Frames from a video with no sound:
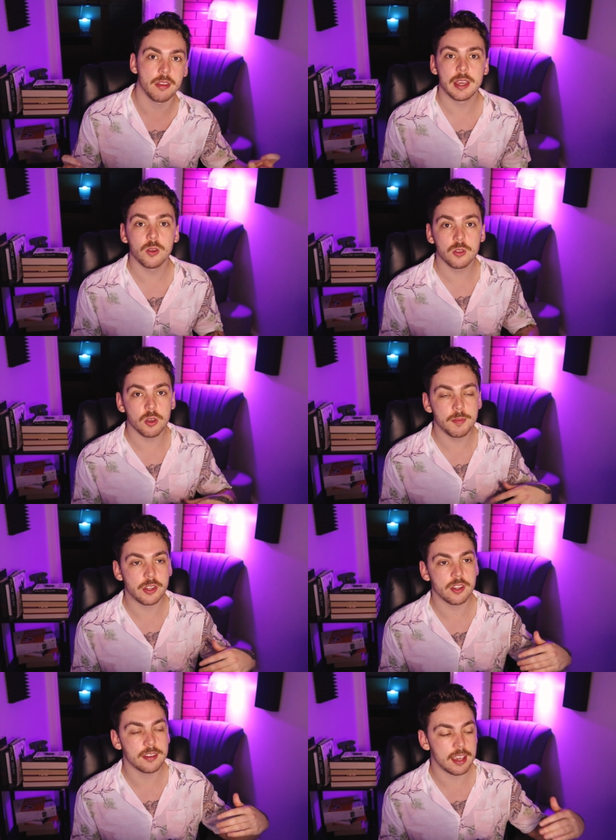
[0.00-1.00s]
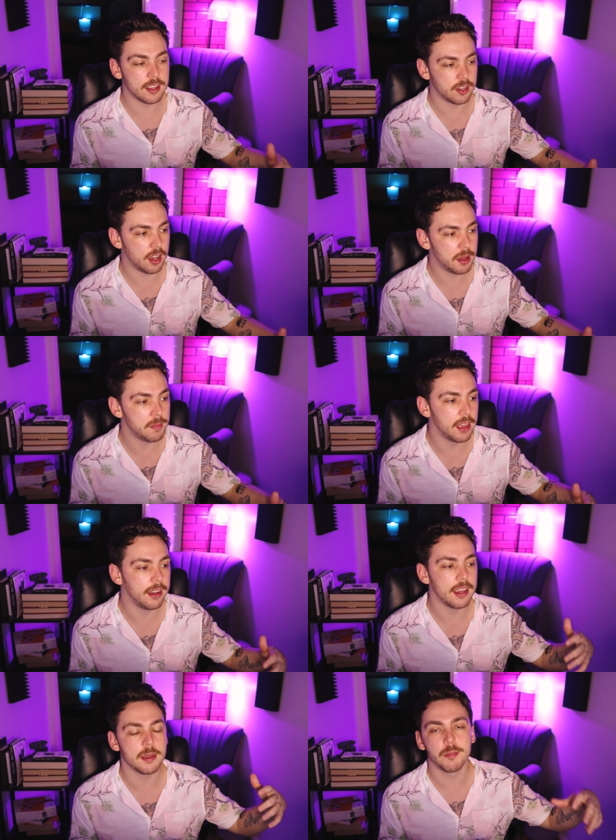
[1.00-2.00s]
Meg also mentions a time
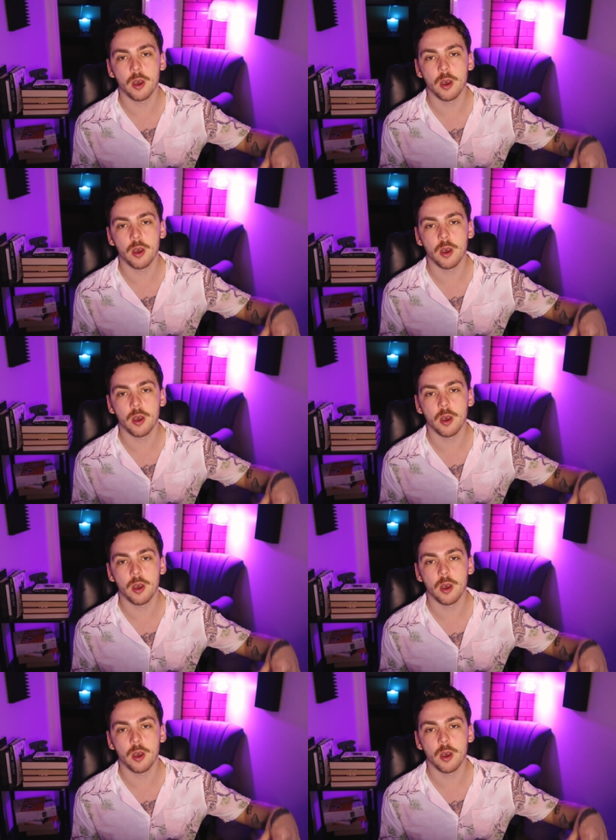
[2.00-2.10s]
that a